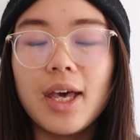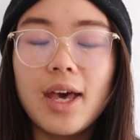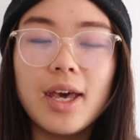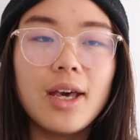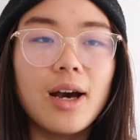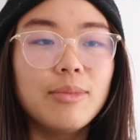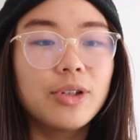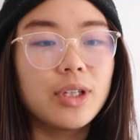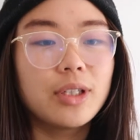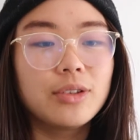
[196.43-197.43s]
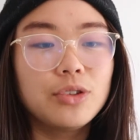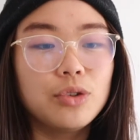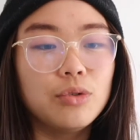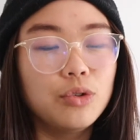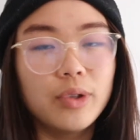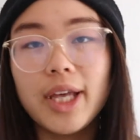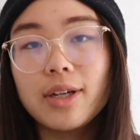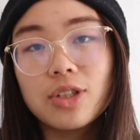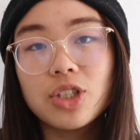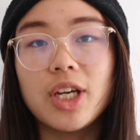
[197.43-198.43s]
hey, I'm looking to do a
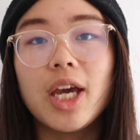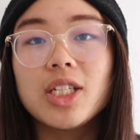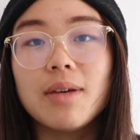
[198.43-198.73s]
language exchange,